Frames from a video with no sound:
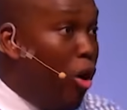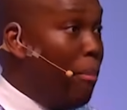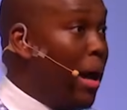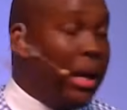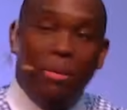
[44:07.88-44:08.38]

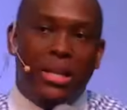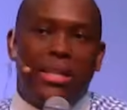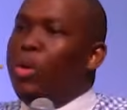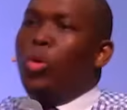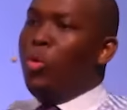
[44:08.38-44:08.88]
better? Liberty
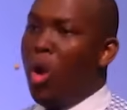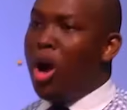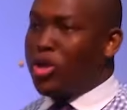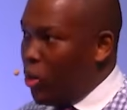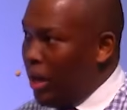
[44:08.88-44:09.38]
said it wouldn't
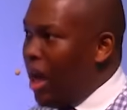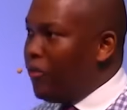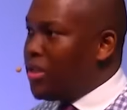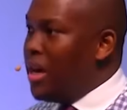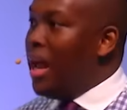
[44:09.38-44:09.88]
work, so he
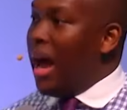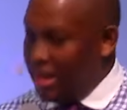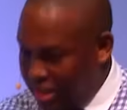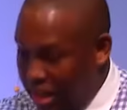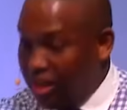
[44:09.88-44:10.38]
left and
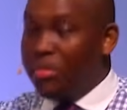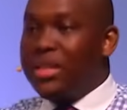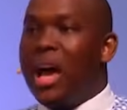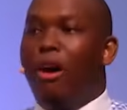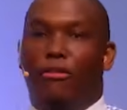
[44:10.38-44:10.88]
he's killed
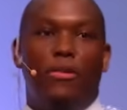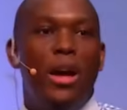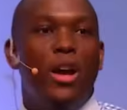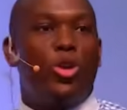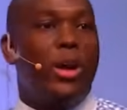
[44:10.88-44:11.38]
himself.
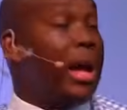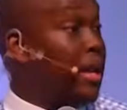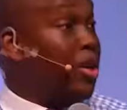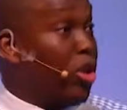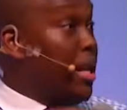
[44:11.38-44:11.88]
And
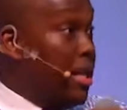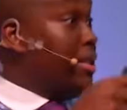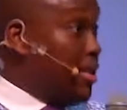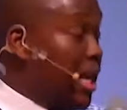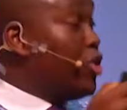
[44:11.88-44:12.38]

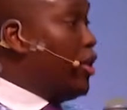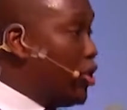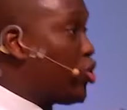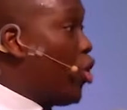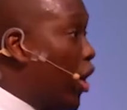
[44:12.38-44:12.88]
he's essentially
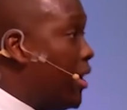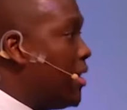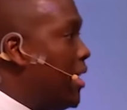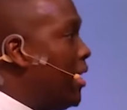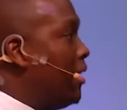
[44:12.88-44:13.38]
destroyed
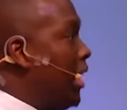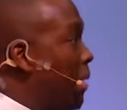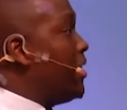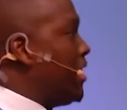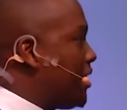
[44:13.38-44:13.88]
the
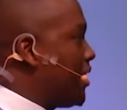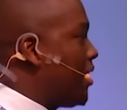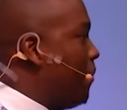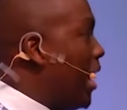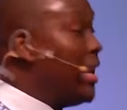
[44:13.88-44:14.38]
Liberty
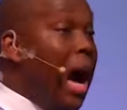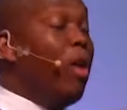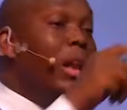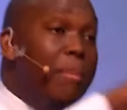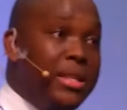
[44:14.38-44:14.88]
system. And now
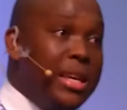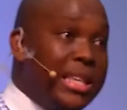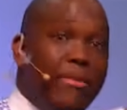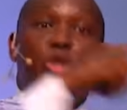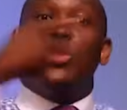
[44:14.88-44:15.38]
Liberty is
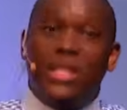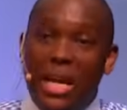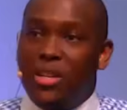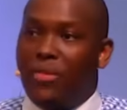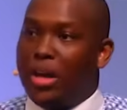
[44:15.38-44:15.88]
having to
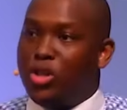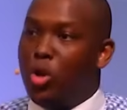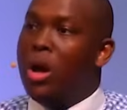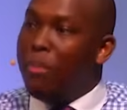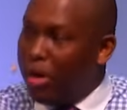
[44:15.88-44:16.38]
incentivize you
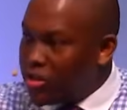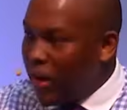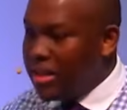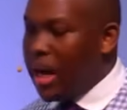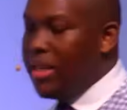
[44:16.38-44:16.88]
because
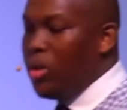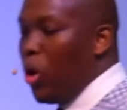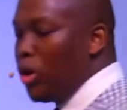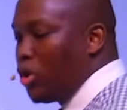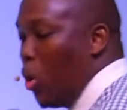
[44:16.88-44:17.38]
Vitality
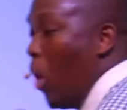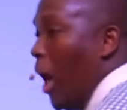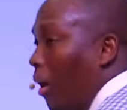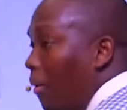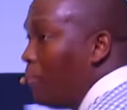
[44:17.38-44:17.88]
works so
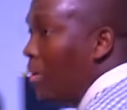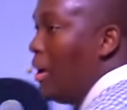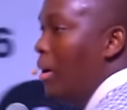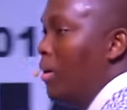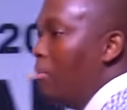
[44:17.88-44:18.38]
well.
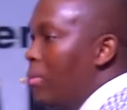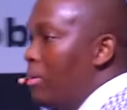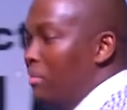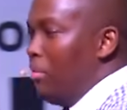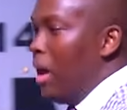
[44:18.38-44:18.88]

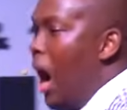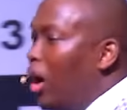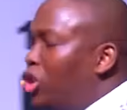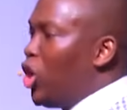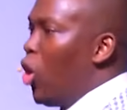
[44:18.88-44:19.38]

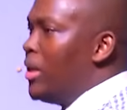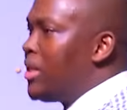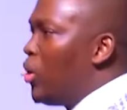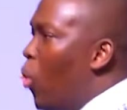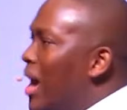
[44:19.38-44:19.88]
Outsurance
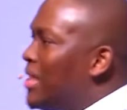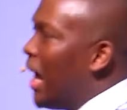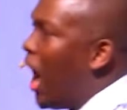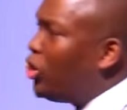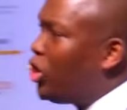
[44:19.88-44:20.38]
said, why is it
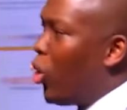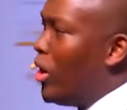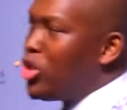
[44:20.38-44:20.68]
outsurance,